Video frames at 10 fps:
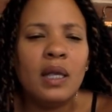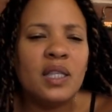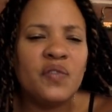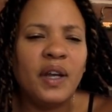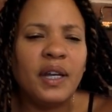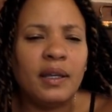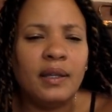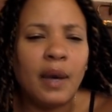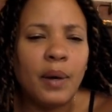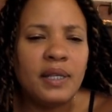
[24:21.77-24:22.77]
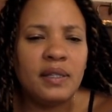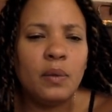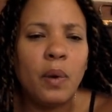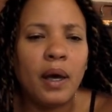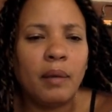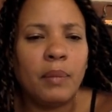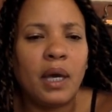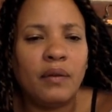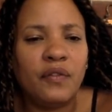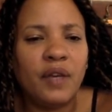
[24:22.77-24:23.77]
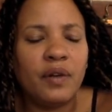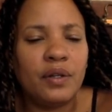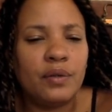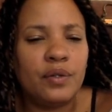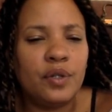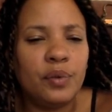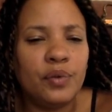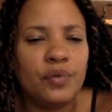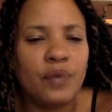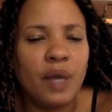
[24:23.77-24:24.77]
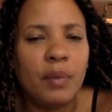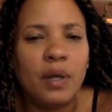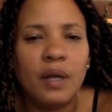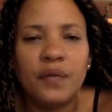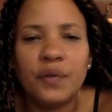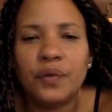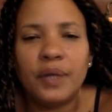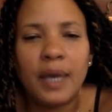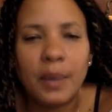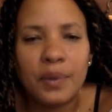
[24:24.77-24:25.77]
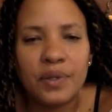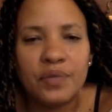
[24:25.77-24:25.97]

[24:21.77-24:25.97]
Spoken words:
It's funny. Now I see why my favorite YouTubers ramble on for 3 hours.